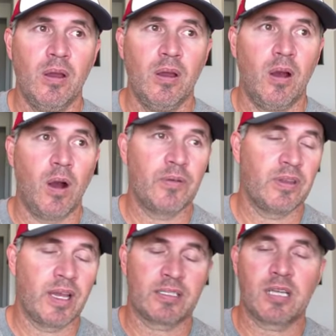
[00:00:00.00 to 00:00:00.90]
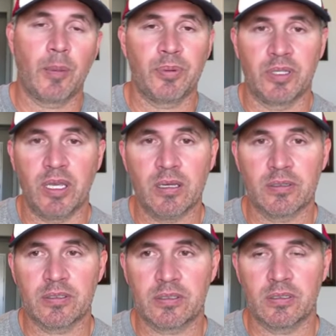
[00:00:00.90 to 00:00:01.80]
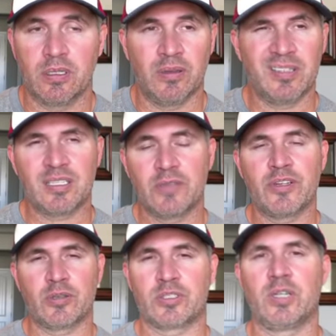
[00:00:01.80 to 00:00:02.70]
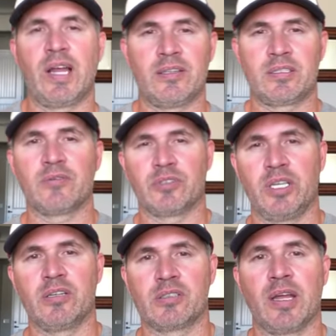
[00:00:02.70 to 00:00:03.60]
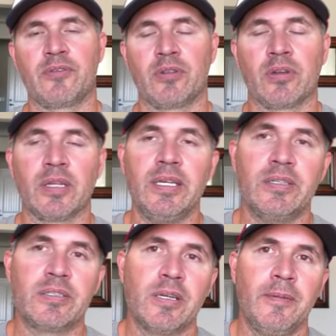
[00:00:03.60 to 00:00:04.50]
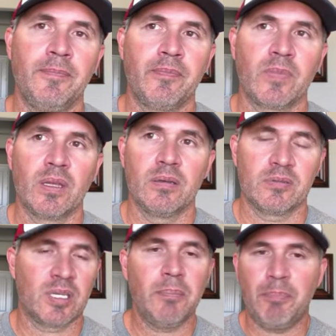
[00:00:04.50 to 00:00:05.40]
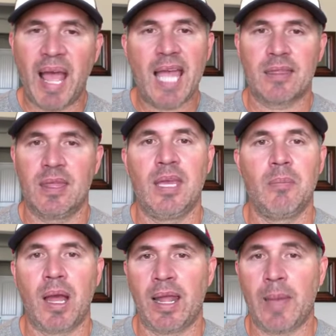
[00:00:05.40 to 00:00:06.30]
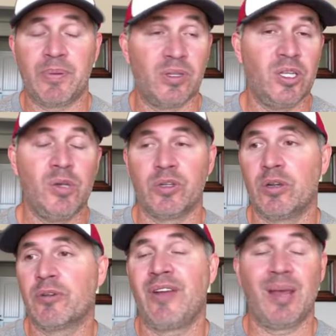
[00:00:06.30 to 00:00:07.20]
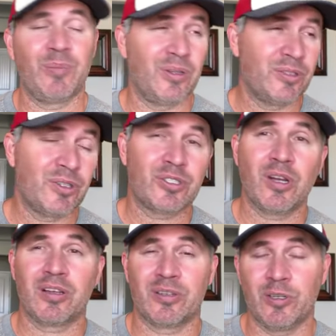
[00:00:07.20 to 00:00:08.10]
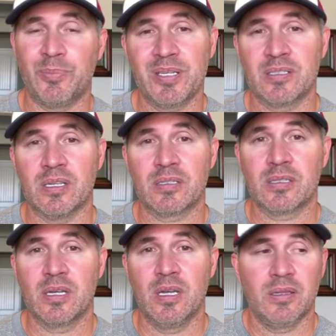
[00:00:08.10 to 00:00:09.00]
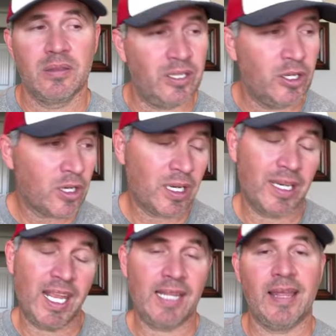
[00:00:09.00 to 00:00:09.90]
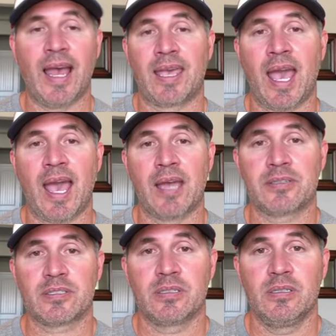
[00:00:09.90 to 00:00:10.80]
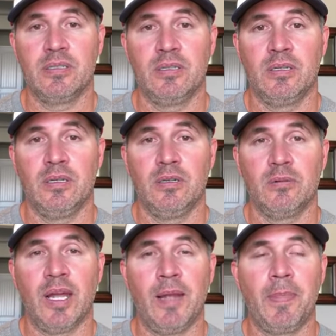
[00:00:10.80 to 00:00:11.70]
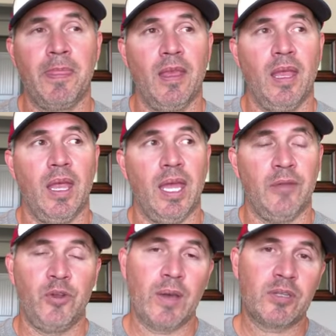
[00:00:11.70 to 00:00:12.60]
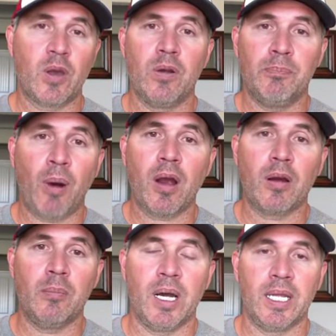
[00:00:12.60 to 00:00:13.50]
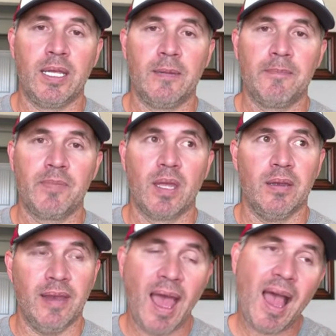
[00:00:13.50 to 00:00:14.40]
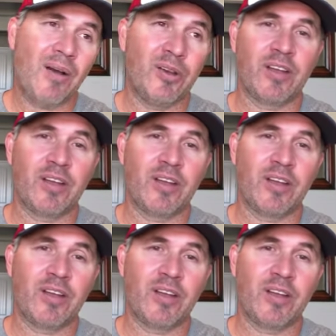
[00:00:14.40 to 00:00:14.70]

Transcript: over the next couple of years, this individual still had several years left on their lease. Some bad thing might happen to you or your family or your truck or your business that you're going to need that cash, right? And if you have to go and borrow money, now you're going to